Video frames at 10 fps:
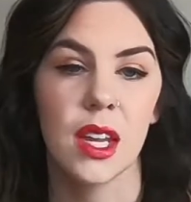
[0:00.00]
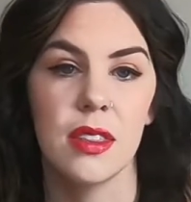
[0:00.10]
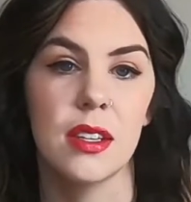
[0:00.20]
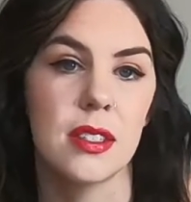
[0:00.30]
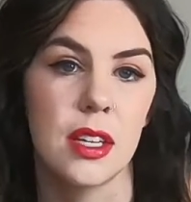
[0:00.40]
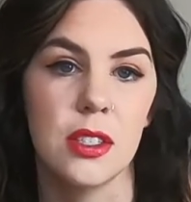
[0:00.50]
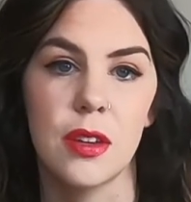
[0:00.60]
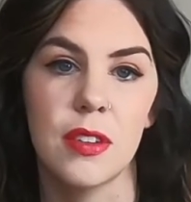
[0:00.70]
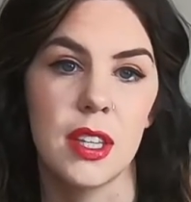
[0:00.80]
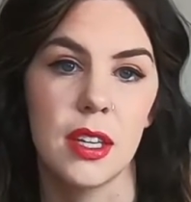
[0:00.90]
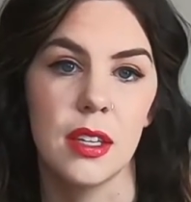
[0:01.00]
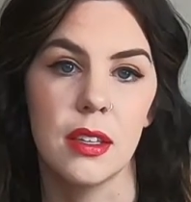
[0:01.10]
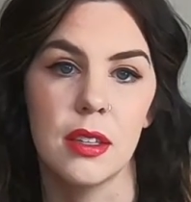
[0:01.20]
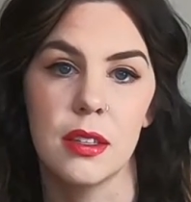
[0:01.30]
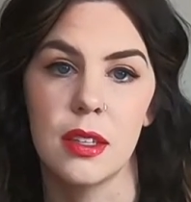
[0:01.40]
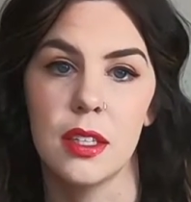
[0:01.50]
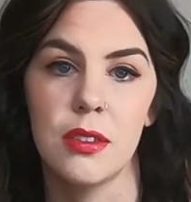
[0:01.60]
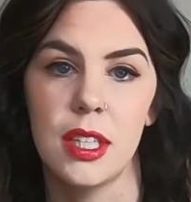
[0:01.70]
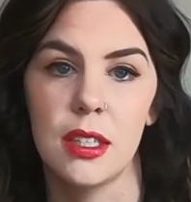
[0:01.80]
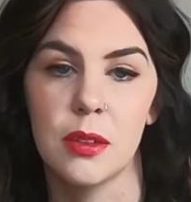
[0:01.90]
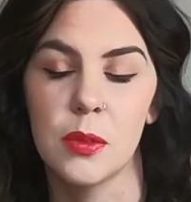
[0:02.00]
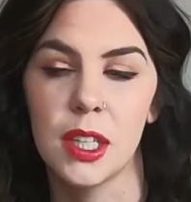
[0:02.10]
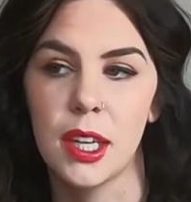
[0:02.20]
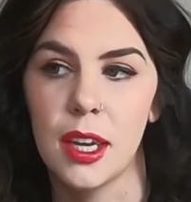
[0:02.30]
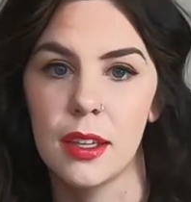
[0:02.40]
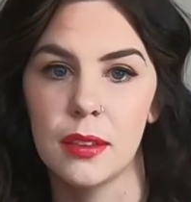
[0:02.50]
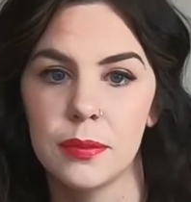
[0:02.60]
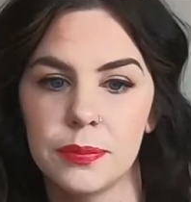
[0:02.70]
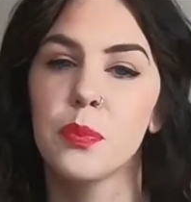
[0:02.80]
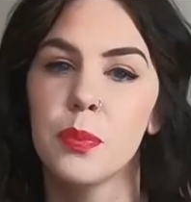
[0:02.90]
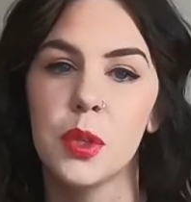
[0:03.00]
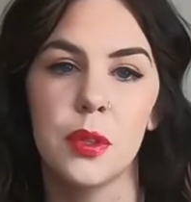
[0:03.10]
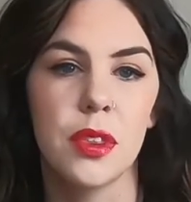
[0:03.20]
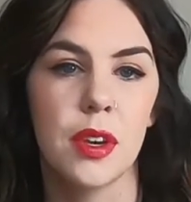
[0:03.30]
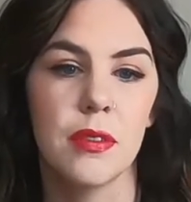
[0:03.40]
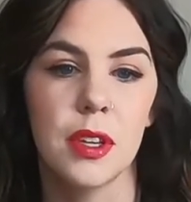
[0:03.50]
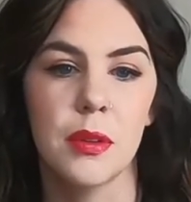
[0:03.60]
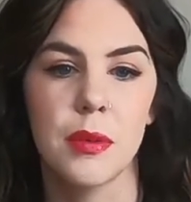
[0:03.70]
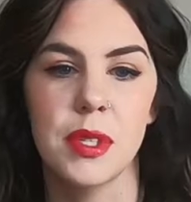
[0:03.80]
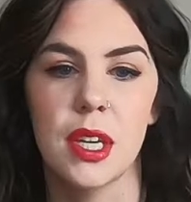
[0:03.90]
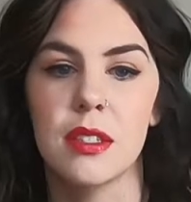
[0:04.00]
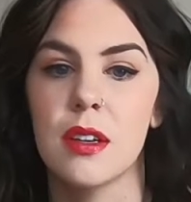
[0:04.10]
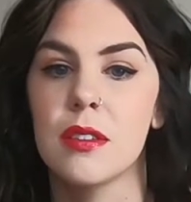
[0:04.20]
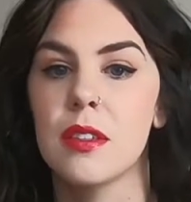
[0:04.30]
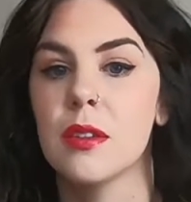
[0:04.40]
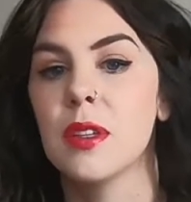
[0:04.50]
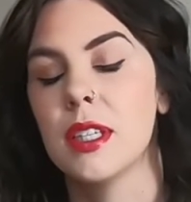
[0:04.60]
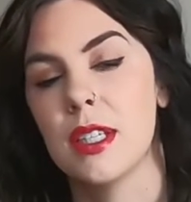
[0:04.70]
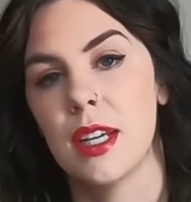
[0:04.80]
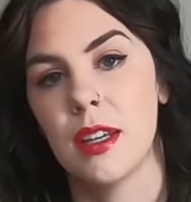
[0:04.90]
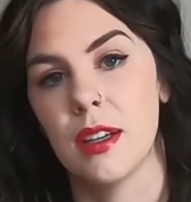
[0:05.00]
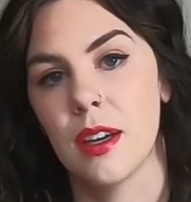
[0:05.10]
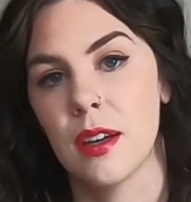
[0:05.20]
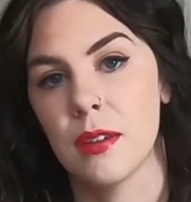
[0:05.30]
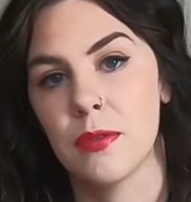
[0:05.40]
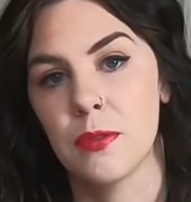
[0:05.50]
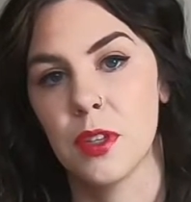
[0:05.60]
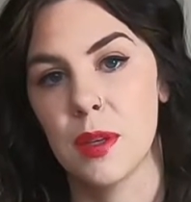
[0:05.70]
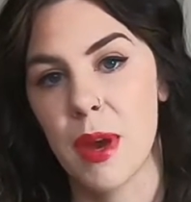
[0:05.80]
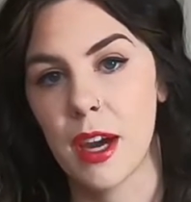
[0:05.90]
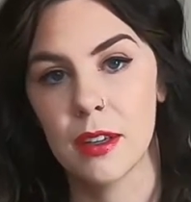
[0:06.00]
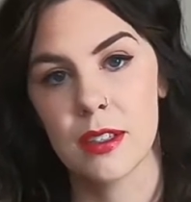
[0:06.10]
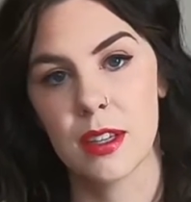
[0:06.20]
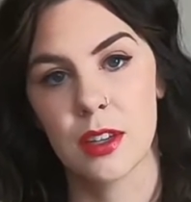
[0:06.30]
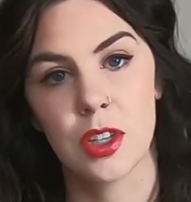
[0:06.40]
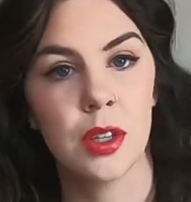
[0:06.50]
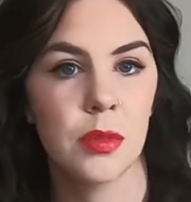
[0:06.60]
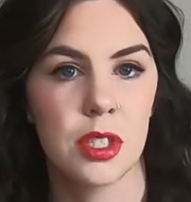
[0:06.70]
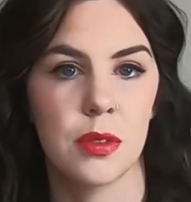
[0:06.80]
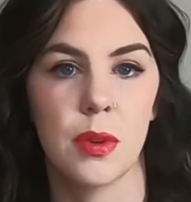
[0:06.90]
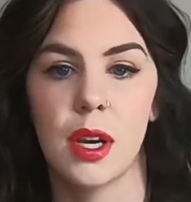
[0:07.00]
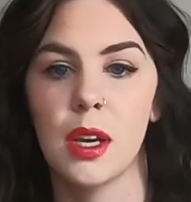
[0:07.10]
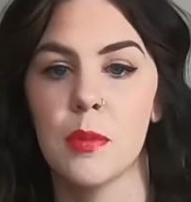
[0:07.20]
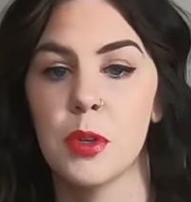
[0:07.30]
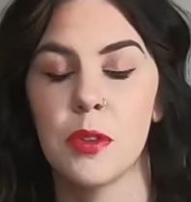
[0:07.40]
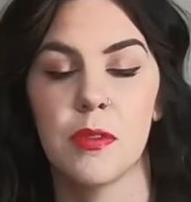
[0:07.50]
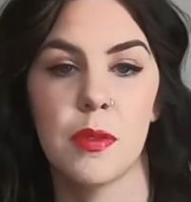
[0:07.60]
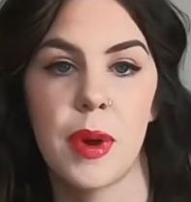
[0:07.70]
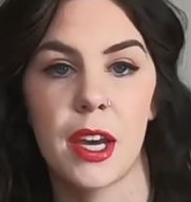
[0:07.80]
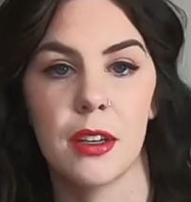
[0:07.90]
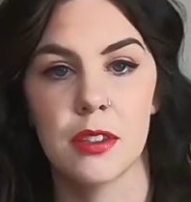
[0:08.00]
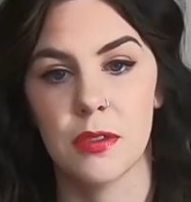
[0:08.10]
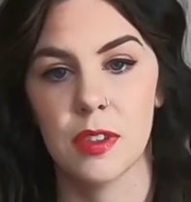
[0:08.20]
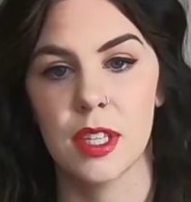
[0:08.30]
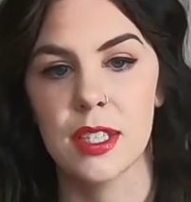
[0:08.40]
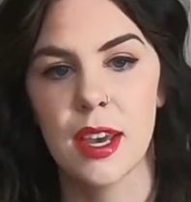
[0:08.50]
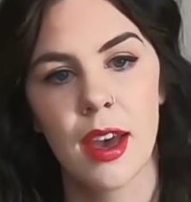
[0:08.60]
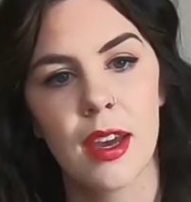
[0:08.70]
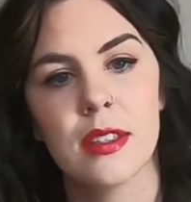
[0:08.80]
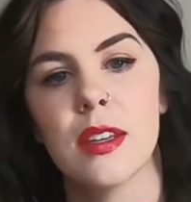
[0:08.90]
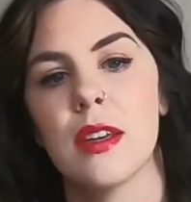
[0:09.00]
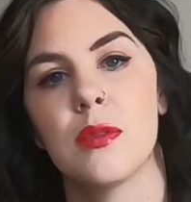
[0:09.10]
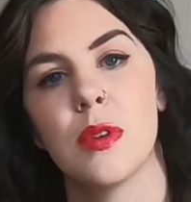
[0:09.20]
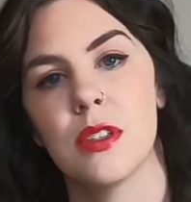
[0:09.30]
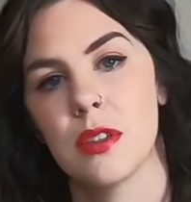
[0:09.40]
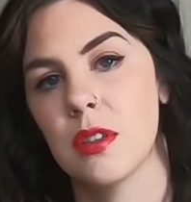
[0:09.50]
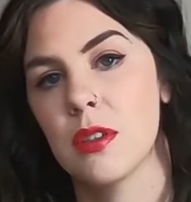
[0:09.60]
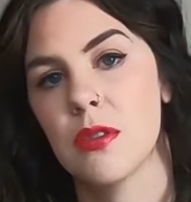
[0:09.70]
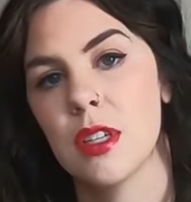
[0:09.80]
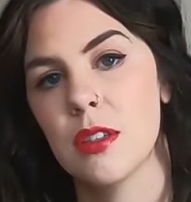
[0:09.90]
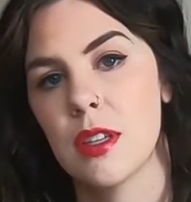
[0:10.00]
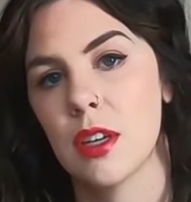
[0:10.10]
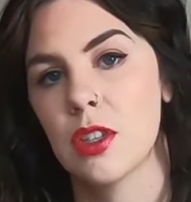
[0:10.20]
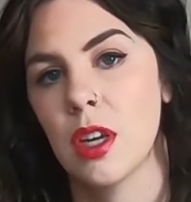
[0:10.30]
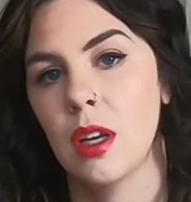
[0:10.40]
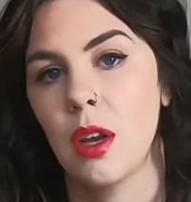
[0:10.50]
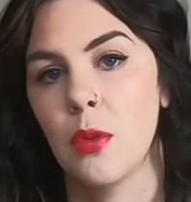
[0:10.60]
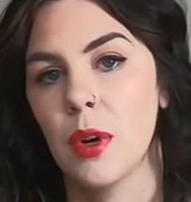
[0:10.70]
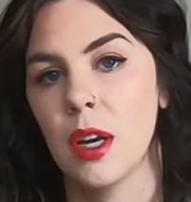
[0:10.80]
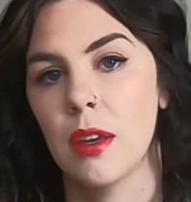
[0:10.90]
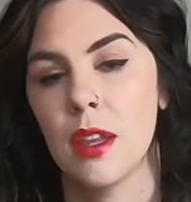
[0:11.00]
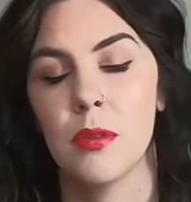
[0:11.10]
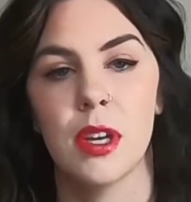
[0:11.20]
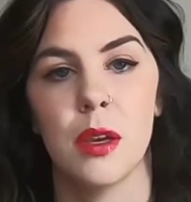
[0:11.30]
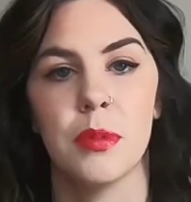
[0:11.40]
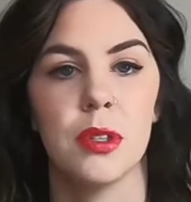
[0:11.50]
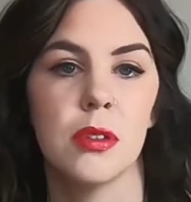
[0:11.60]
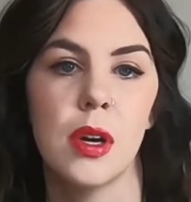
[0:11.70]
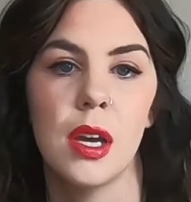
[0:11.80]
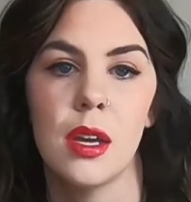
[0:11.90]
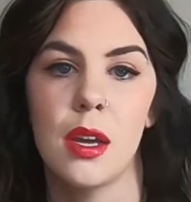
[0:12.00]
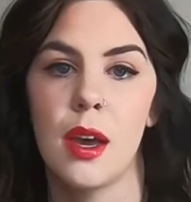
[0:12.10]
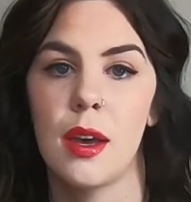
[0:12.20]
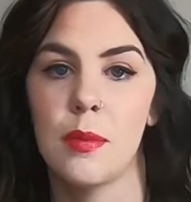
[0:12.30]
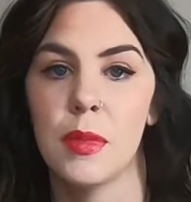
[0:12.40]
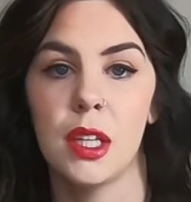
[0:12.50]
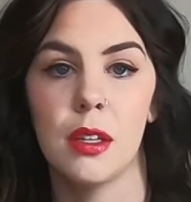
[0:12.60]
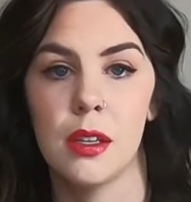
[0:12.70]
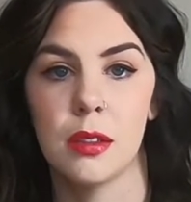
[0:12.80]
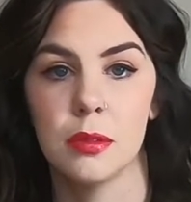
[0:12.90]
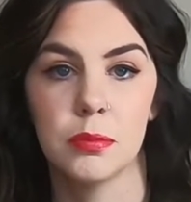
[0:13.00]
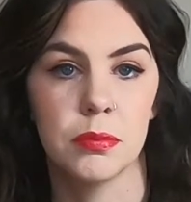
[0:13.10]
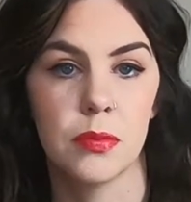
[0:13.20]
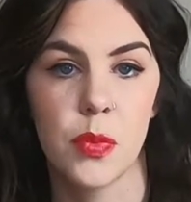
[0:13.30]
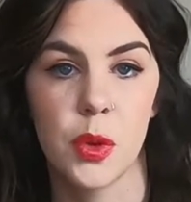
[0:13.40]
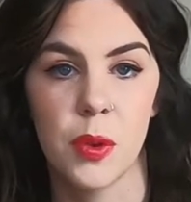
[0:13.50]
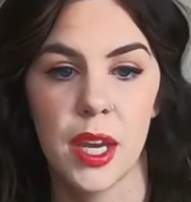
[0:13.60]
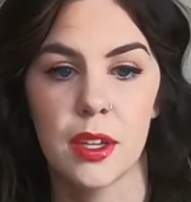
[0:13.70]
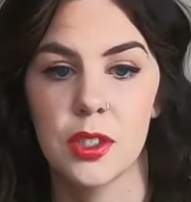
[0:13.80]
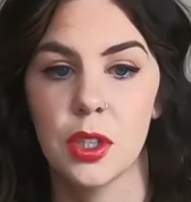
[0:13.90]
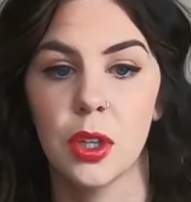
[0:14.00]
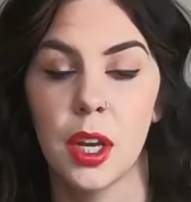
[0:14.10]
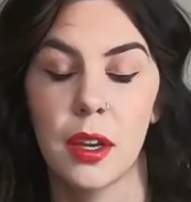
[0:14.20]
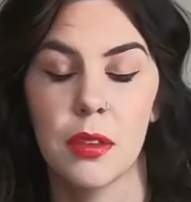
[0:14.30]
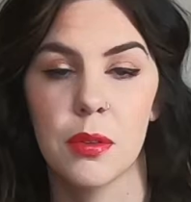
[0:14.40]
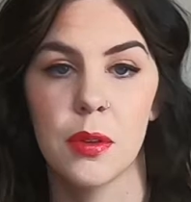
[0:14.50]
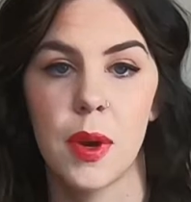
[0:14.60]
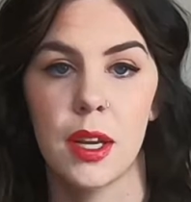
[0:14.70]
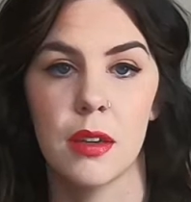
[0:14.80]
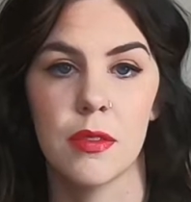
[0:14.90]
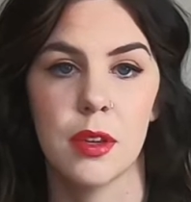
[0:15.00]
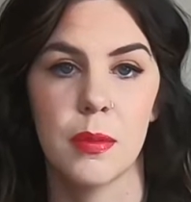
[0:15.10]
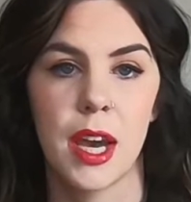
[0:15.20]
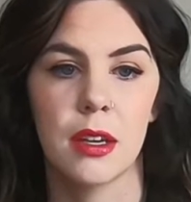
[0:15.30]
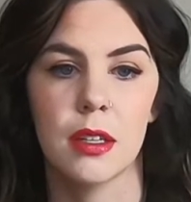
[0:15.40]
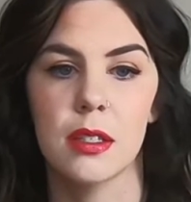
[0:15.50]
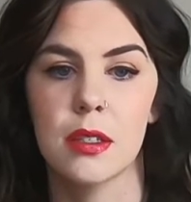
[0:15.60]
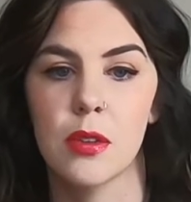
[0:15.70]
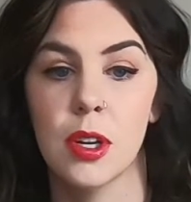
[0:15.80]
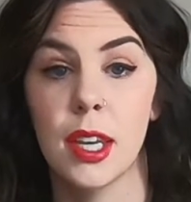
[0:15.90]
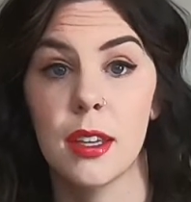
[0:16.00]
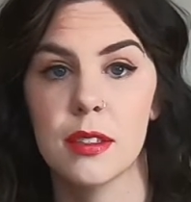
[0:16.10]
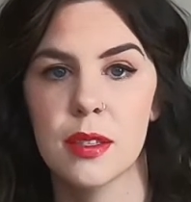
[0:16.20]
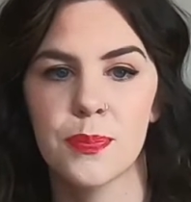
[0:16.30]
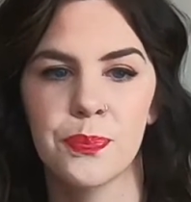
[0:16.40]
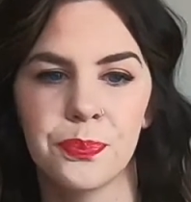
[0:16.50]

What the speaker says: They'll send you everything that you need in the one kit. Both of their websites also contain a free pattern section, which is where I got both of the patterns for these hats, as well as a tutorial section where they will help you along the way as you're getting through any of their patterns or kits.